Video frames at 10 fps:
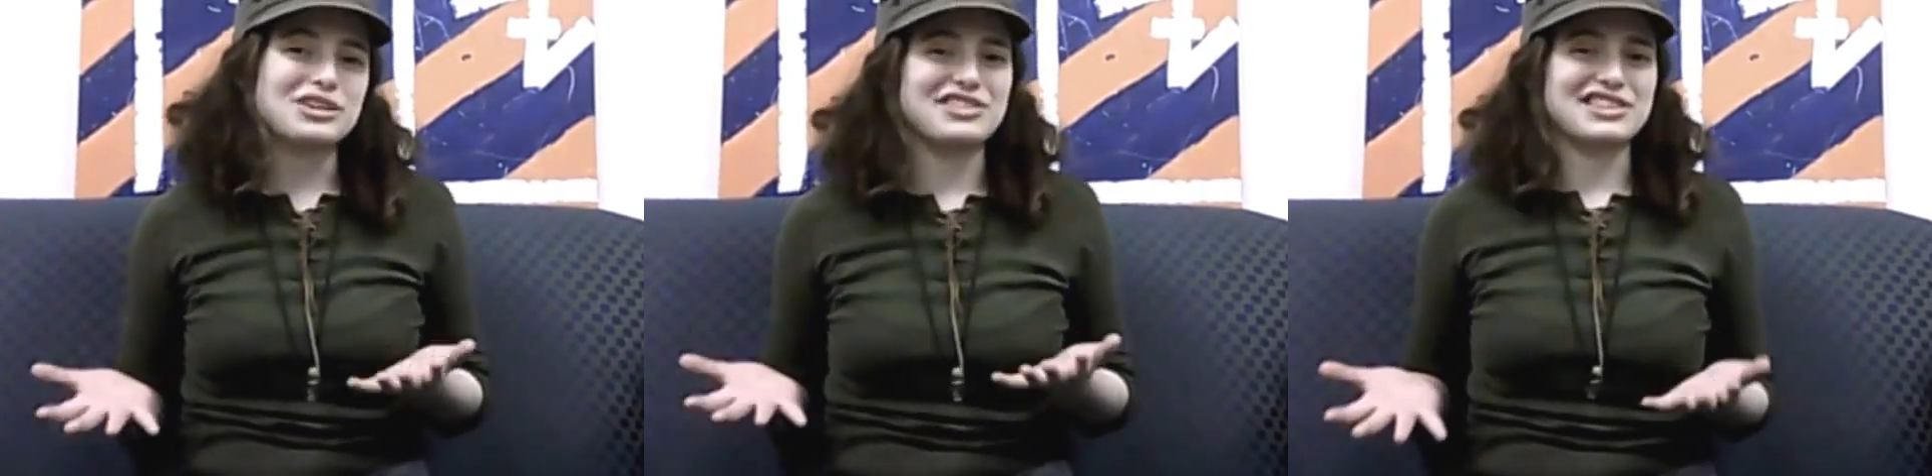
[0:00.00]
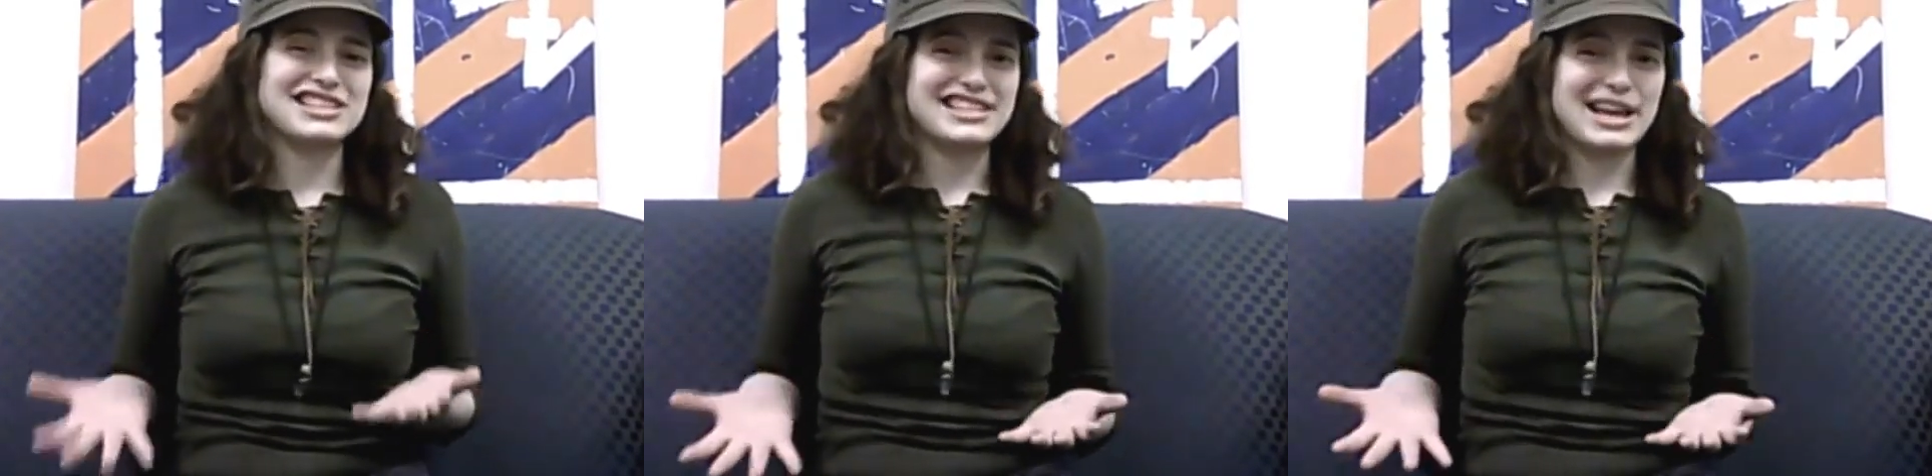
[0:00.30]

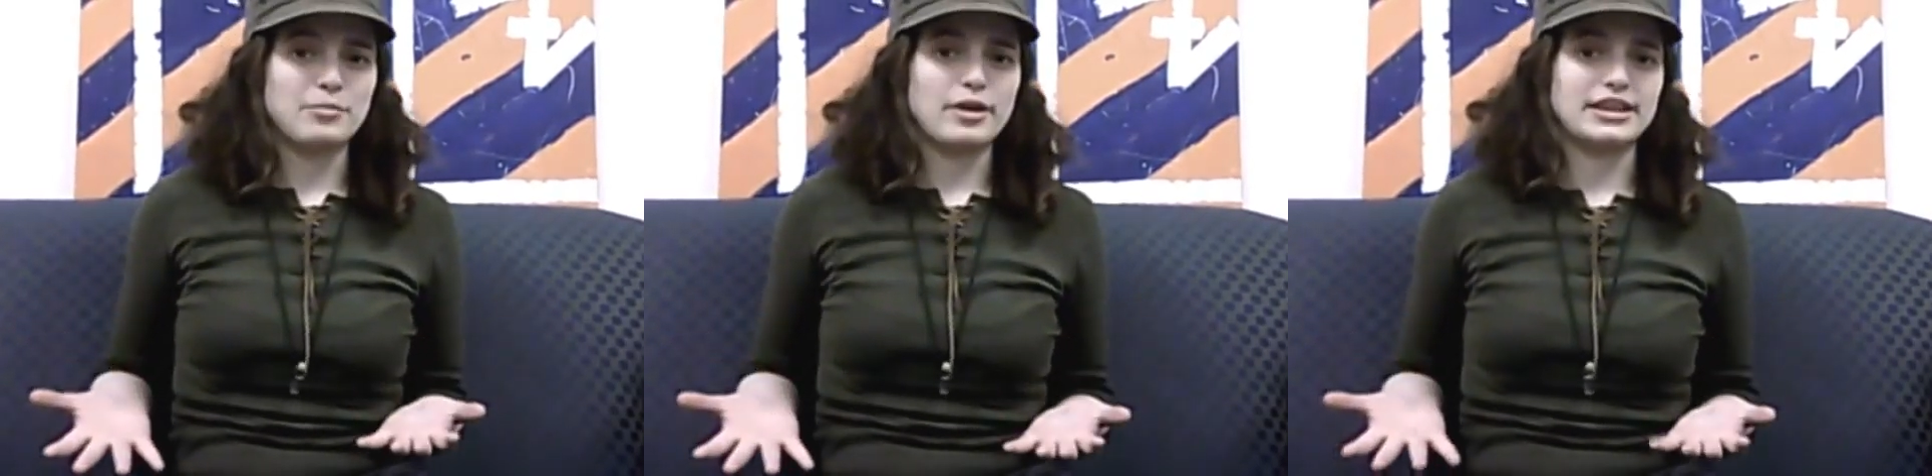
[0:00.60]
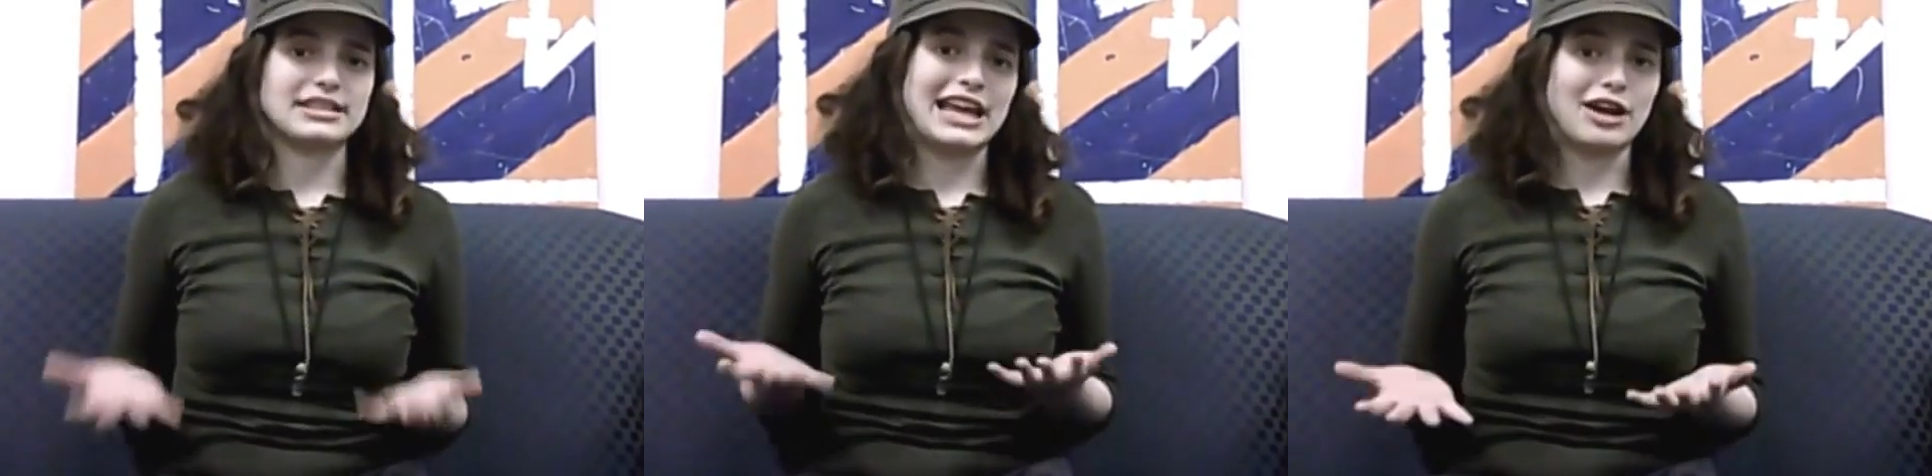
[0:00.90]
written the same
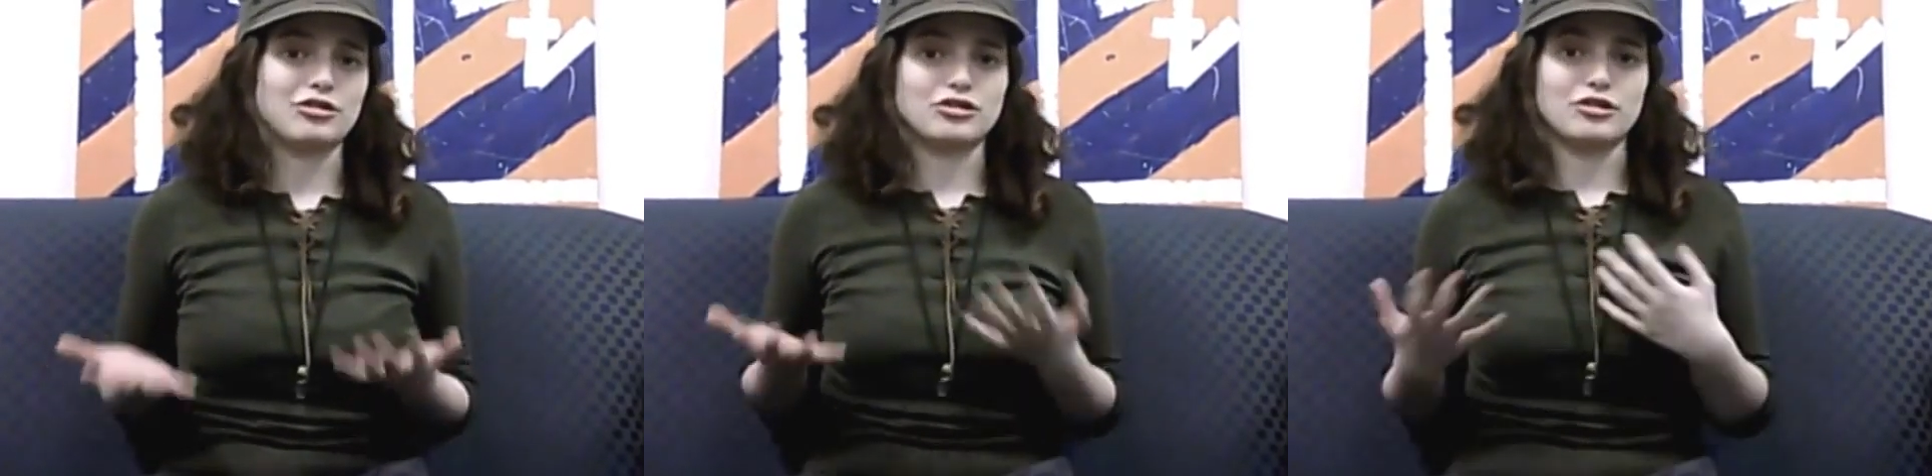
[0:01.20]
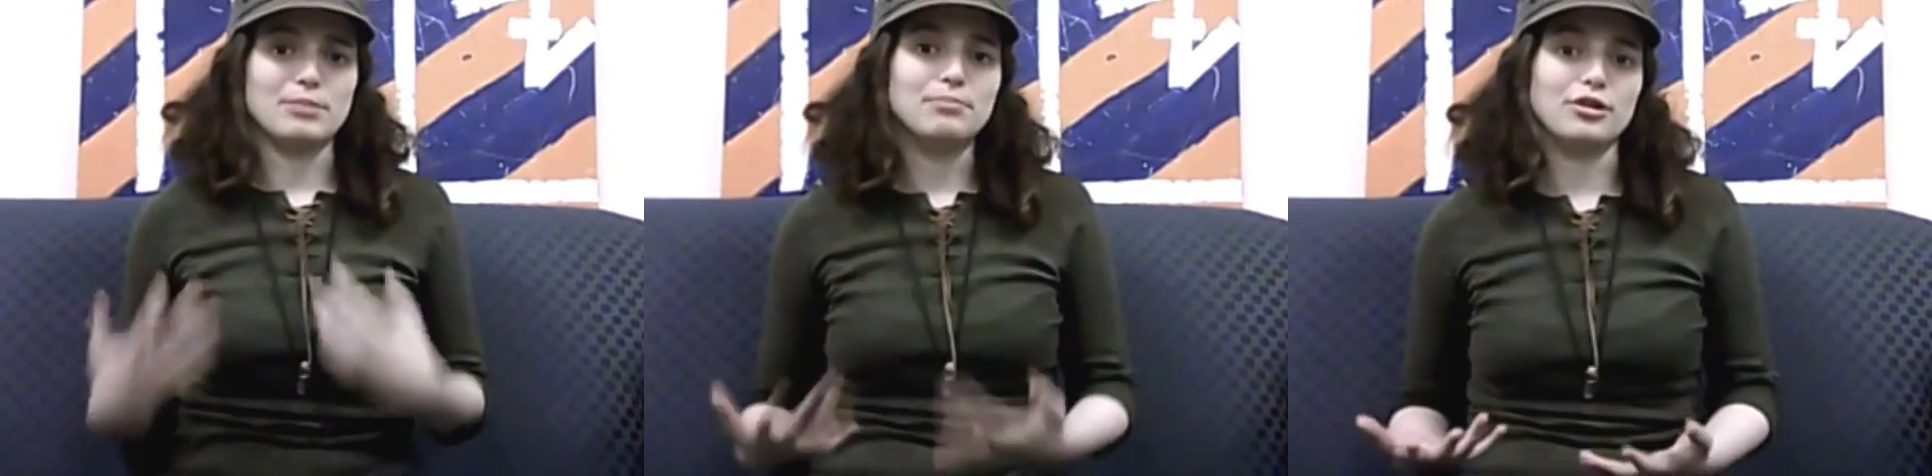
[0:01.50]
way as a character
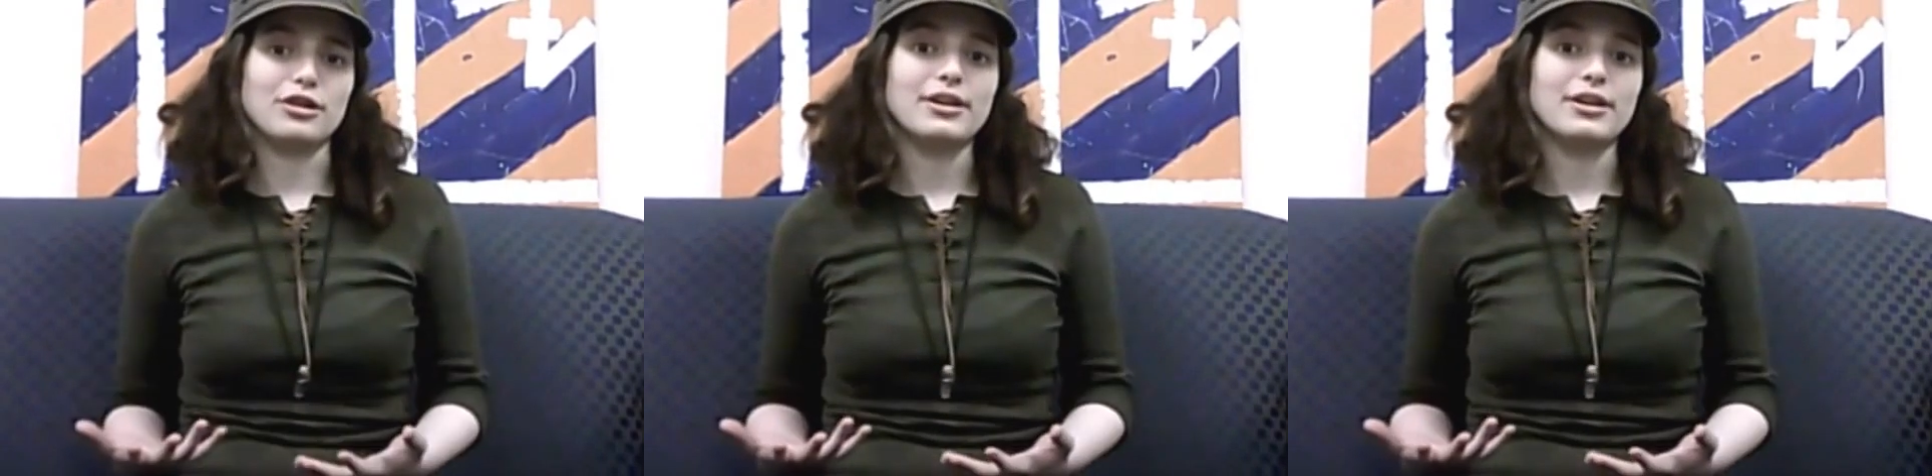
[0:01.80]
in a book.